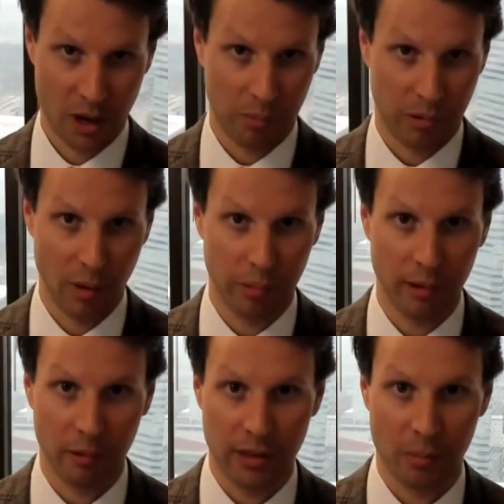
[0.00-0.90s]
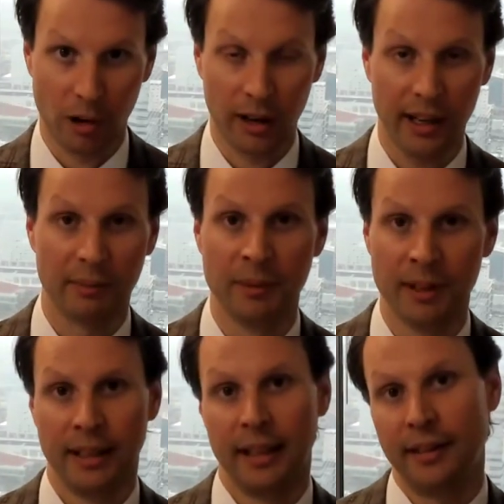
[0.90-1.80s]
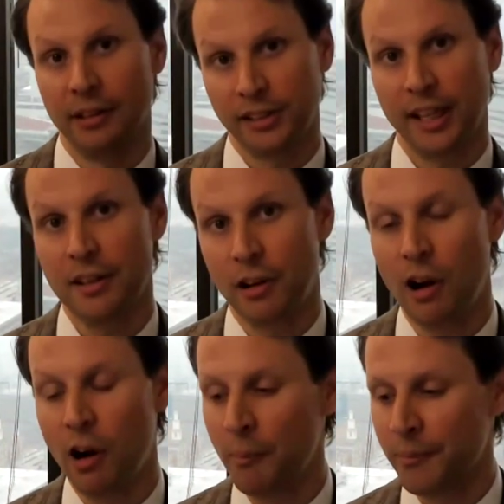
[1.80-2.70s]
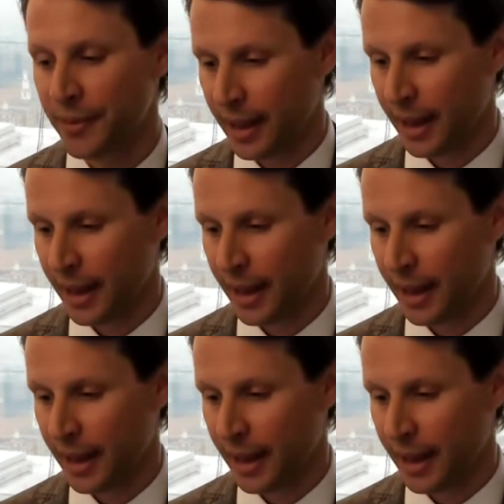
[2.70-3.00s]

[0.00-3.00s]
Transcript: appropriate with the market, they'll send their own,